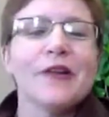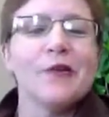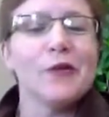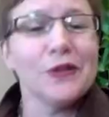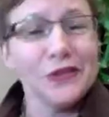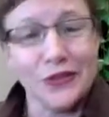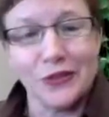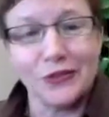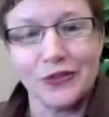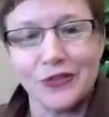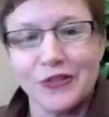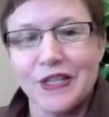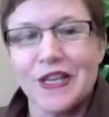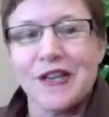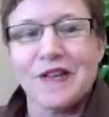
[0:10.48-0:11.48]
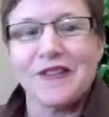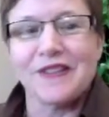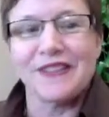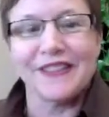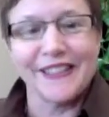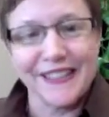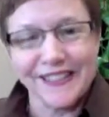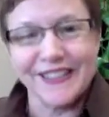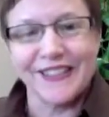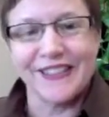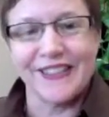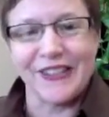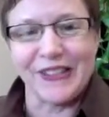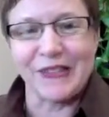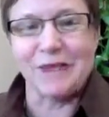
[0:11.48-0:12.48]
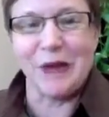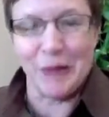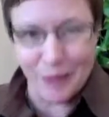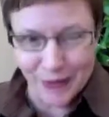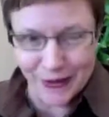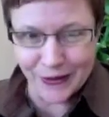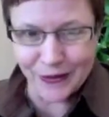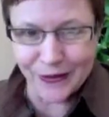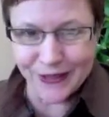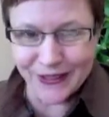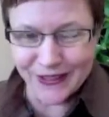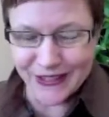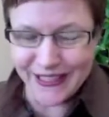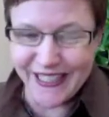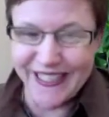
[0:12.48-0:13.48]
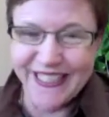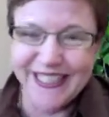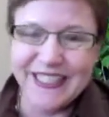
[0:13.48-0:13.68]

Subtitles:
Well, don't. Let's just talk about beta readers.